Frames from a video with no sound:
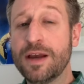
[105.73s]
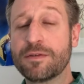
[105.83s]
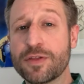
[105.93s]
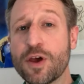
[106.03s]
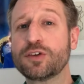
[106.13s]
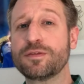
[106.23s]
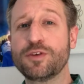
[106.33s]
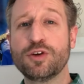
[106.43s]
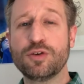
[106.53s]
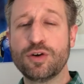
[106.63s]
For those of
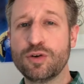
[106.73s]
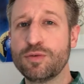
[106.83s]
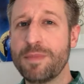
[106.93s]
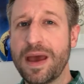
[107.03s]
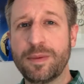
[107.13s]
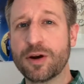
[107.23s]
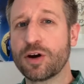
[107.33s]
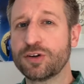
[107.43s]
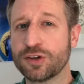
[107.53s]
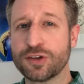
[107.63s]
you who maybe
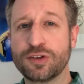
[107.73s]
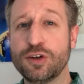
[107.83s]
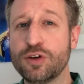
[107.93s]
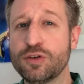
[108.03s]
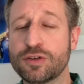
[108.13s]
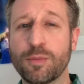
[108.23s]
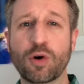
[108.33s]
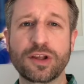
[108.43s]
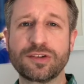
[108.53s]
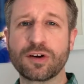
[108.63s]
are just new to
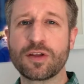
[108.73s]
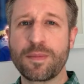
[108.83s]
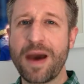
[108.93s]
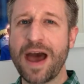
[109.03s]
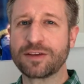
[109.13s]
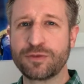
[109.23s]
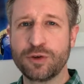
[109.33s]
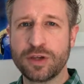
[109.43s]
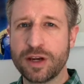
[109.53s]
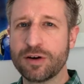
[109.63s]
Morning Star the past
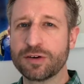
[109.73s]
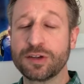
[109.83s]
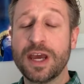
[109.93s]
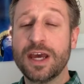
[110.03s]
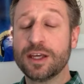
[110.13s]
few years,